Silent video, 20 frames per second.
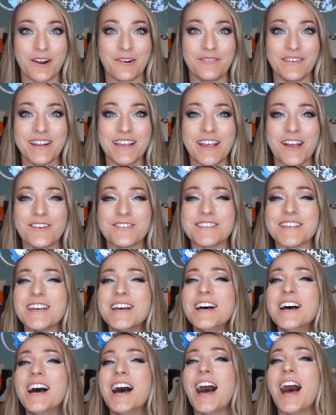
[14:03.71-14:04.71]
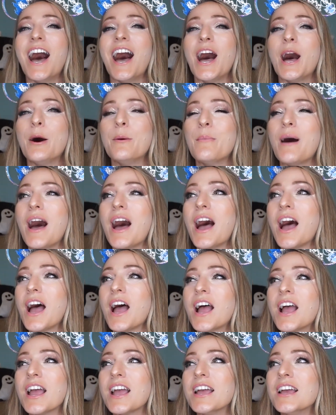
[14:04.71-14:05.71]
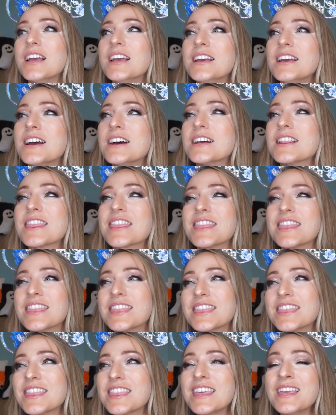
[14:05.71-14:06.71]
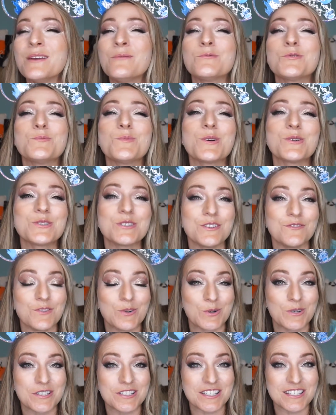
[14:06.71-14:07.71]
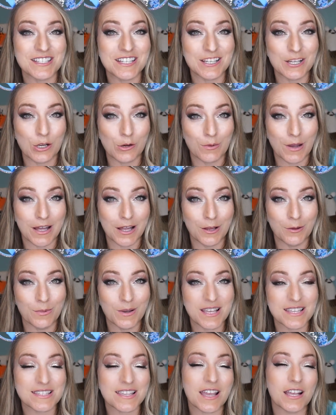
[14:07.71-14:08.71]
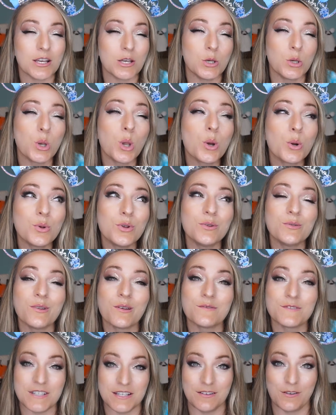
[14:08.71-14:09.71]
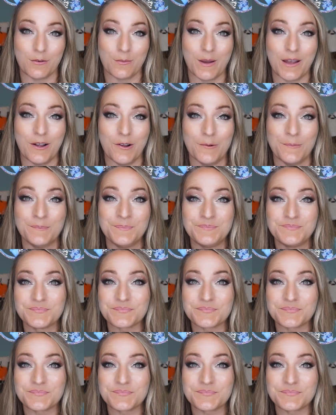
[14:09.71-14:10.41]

our videos. I themed most of yours to Tinkerbell because I know you love Tinkerbell,